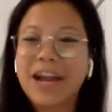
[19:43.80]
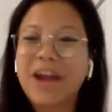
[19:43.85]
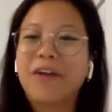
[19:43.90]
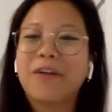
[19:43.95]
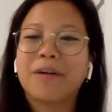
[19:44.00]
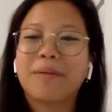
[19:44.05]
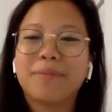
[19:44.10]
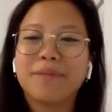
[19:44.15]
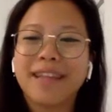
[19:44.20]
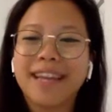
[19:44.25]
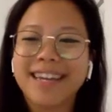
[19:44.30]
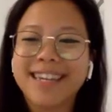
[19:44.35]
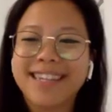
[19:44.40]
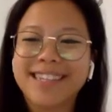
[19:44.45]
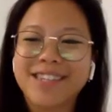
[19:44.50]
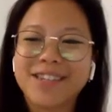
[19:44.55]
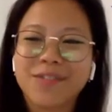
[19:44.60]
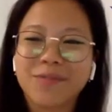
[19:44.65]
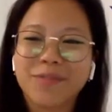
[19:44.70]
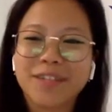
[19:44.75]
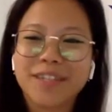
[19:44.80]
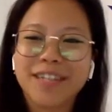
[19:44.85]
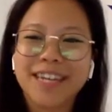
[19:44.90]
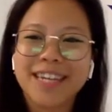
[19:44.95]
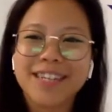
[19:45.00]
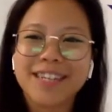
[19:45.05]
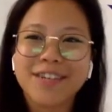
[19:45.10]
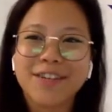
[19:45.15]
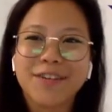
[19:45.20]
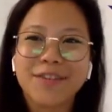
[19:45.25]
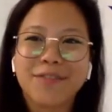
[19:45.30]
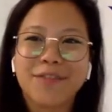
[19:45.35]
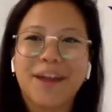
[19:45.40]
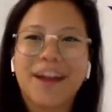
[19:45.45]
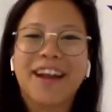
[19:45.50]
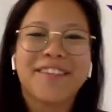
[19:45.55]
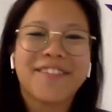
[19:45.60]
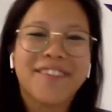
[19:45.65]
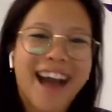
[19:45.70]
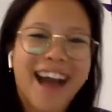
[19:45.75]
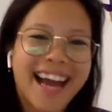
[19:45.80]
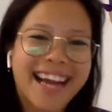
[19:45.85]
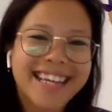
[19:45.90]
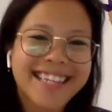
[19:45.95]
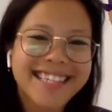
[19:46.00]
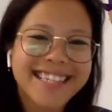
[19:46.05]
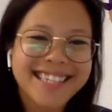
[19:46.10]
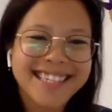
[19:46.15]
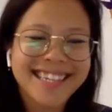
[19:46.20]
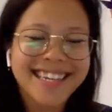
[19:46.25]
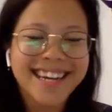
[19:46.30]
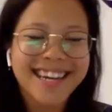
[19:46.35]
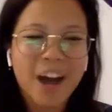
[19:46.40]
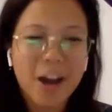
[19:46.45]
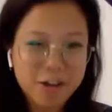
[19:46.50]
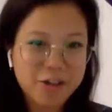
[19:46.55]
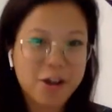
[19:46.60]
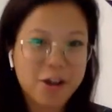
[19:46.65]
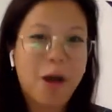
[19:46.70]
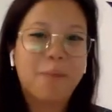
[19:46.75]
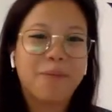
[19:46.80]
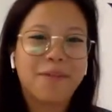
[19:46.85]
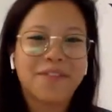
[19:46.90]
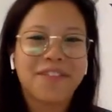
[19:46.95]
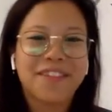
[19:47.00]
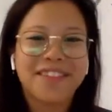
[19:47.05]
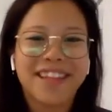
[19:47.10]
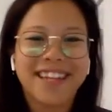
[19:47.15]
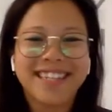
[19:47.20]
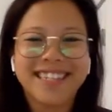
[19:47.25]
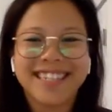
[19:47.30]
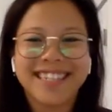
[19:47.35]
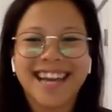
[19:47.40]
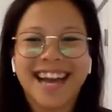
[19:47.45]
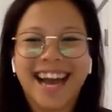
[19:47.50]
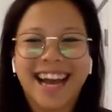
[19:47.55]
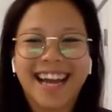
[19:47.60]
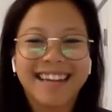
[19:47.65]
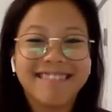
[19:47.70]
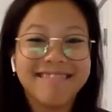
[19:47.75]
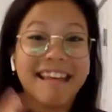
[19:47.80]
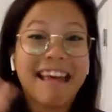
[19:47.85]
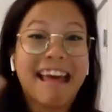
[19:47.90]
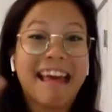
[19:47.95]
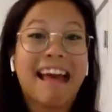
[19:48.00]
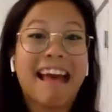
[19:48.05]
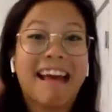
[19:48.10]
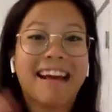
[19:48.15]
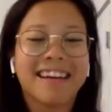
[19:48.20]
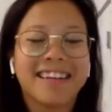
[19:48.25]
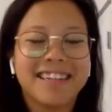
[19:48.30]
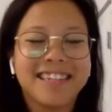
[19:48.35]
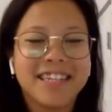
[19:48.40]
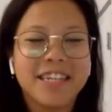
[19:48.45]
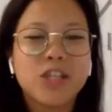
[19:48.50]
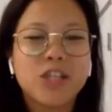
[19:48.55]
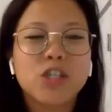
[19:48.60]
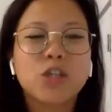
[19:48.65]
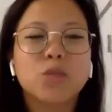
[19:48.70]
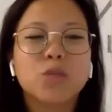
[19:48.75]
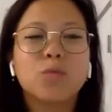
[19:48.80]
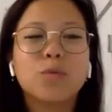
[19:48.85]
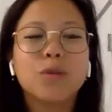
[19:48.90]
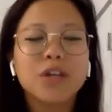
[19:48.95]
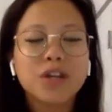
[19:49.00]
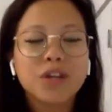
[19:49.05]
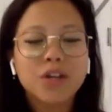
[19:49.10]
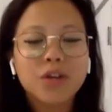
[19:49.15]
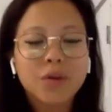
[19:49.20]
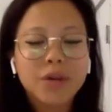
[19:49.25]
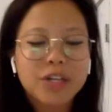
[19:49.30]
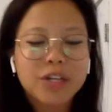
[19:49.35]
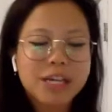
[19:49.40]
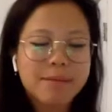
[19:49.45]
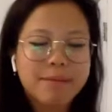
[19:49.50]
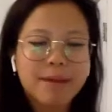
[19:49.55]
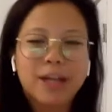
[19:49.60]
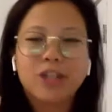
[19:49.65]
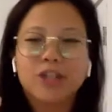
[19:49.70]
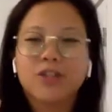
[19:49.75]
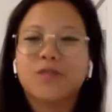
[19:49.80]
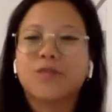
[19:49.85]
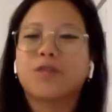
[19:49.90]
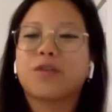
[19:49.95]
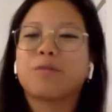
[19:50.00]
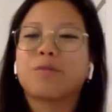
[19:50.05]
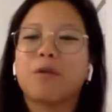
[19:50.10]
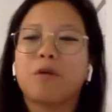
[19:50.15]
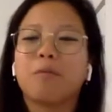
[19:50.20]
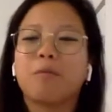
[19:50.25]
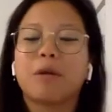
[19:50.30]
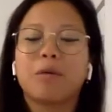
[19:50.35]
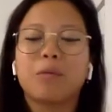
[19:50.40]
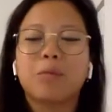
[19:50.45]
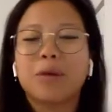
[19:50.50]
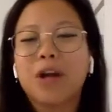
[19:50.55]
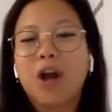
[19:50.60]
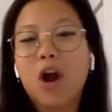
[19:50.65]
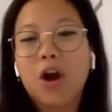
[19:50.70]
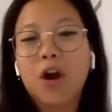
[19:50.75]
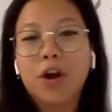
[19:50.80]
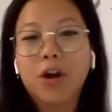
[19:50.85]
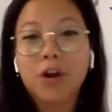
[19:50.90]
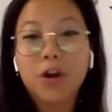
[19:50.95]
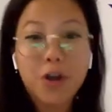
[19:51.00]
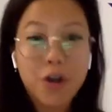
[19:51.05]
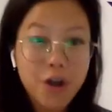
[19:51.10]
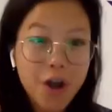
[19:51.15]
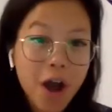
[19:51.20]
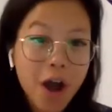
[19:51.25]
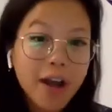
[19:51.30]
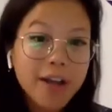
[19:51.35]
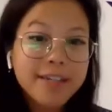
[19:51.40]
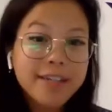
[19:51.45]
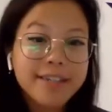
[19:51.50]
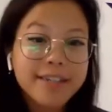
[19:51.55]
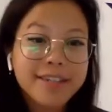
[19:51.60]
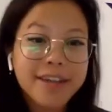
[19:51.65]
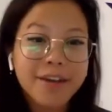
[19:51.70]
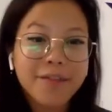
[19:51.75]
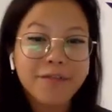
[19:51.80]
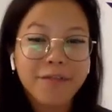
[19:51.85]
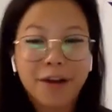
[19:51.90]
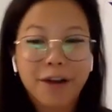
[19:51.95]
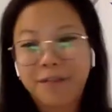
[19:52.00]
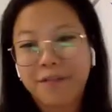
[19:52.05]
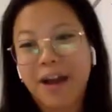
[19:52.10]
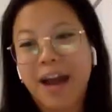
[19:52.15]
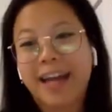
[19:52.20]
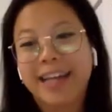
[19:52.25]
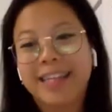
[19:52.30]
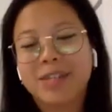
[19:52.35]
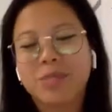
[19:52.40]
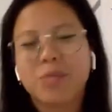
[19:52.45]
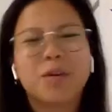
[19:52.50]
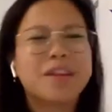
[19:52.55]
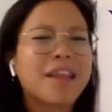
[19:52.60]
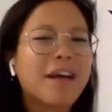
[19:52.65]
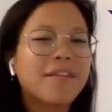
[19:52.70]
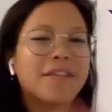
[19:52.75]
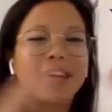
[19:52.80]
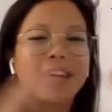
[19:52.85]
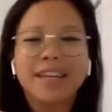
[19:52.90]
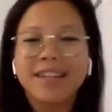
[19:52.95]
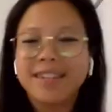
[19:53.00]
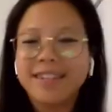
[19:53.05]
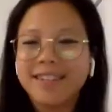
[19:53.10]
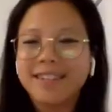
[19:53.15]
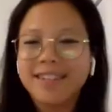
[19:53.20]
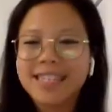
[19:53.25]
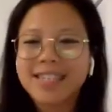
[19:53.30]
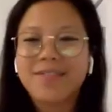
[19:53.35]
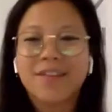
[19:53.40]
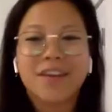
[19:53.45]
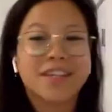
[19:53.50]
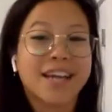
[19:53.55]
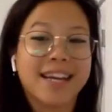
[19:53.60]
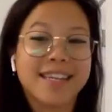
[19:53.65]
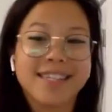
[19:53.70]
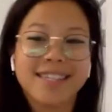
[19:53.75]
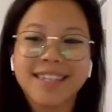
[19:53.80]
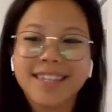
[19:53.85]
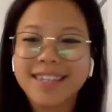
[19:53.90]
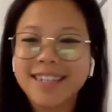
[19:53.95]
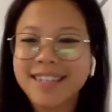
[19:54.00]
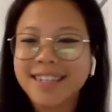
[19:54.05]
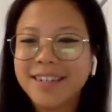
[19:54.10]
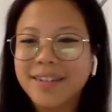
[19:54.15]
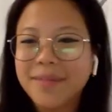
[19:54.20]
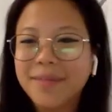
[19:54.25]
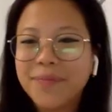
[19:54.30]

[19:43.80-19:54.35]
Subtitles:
scary place to realize you're afraid of heights on top of the London Eye. Ah! So we are going to imagine for a moment we are not afraid of heights. We're loving it. Fantastic.